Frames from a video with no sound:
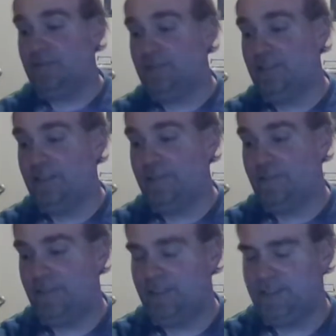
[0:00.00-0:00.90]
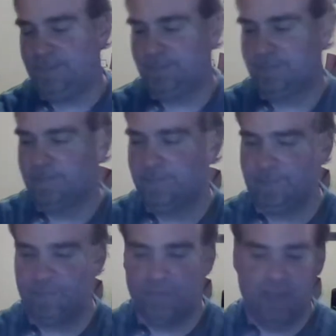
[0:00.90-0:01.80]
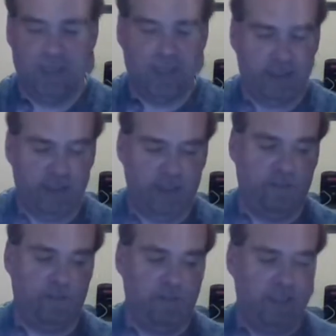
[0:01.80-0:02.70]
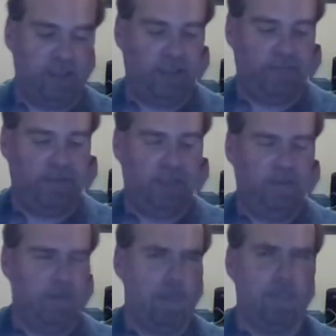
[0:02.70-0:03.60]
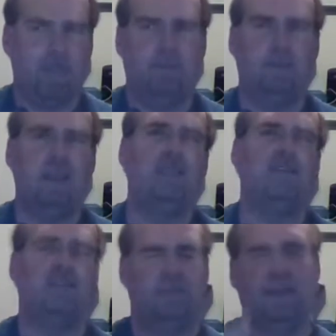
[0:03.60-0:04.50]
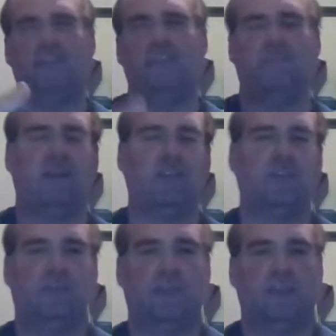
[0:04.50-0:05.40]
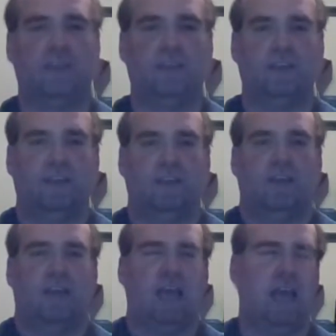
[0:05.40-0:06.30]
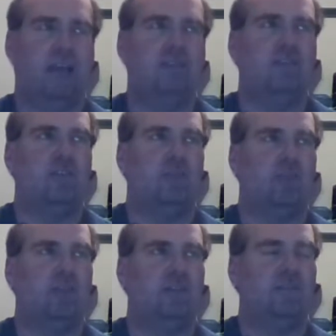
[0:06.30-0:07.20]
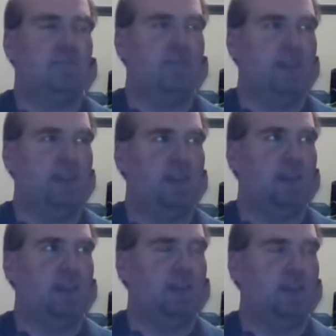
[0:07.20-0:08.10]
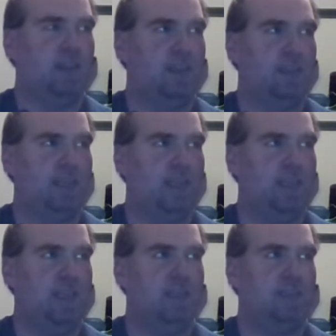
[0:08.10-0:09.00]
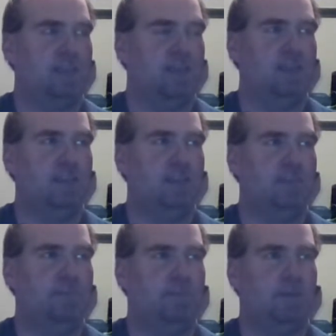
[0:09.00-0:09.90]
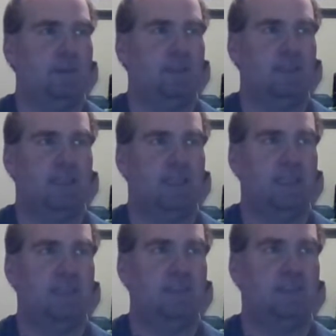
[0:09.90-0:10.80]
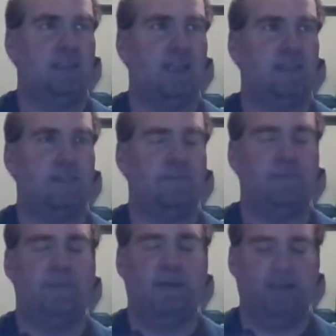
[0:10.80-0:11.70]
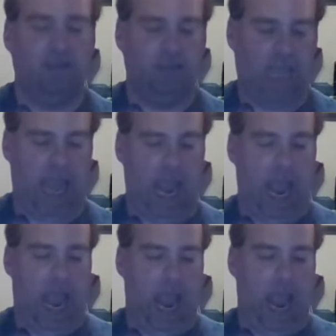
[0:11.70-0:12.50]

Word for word: Kimberly. It's always going to get you a boo. I think she held the Kara Heavyweight Championship. It's kind of that male belt. You're a woman, you hold that male belt.